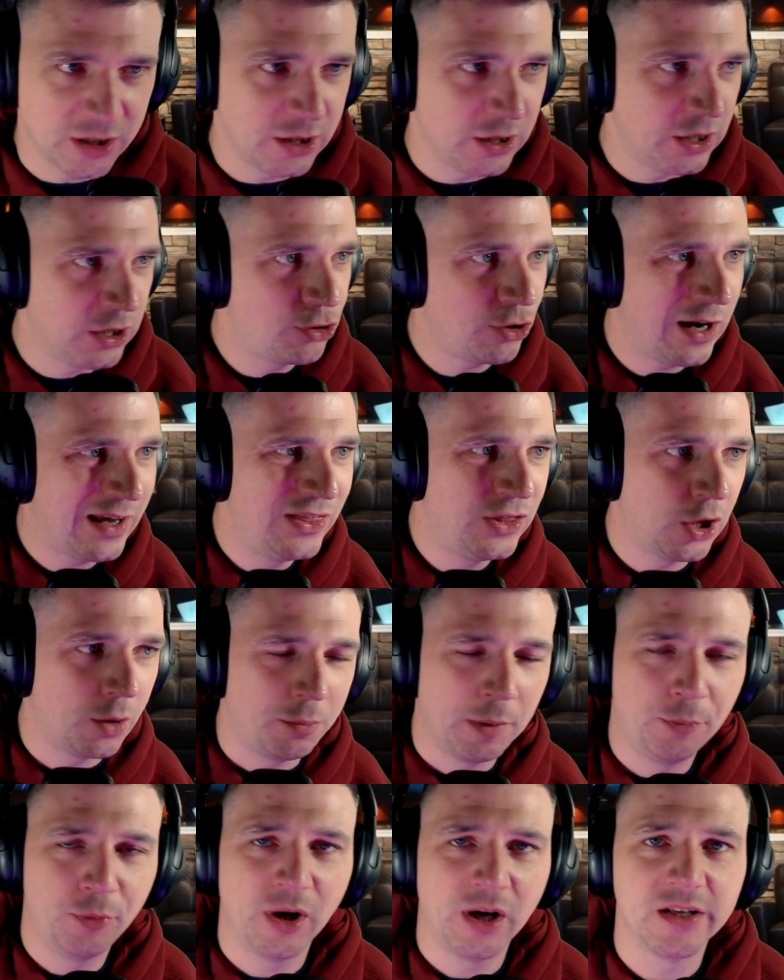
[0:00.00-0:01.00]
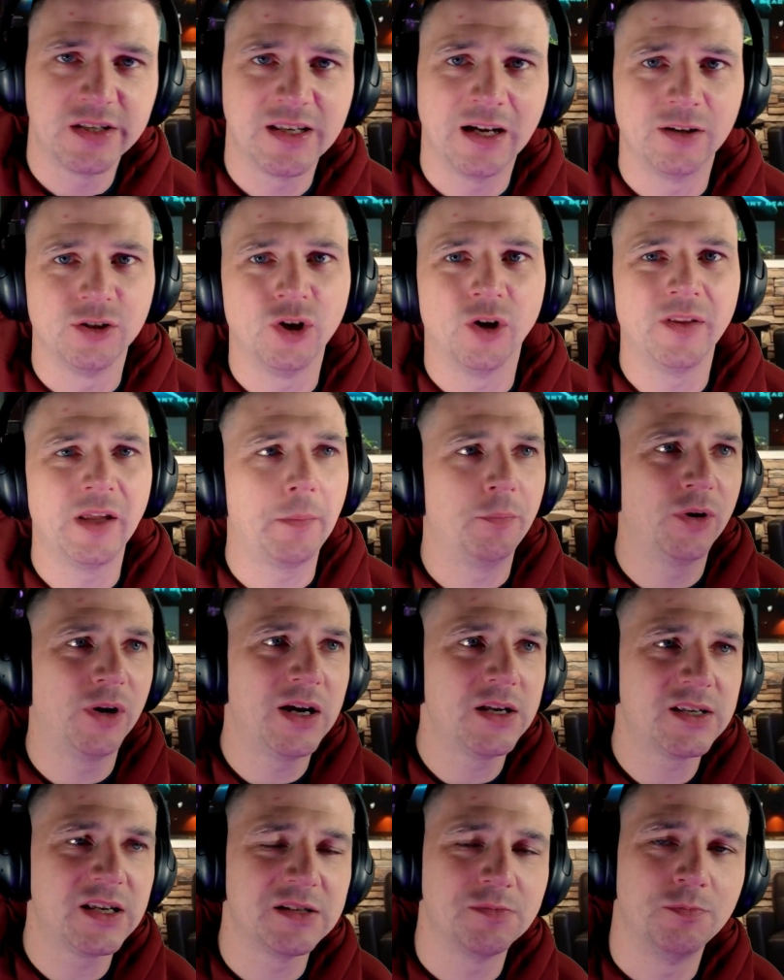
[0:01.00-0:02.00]
You, you try and knock my price down. Yo, that
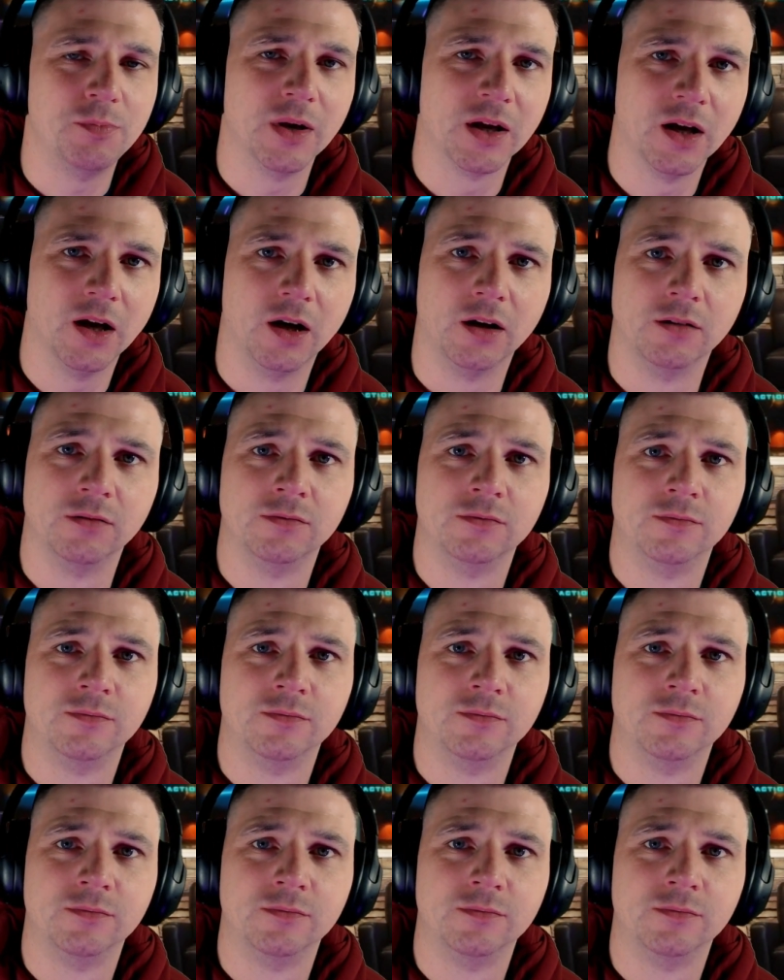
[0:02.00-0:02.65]
price gets bigger.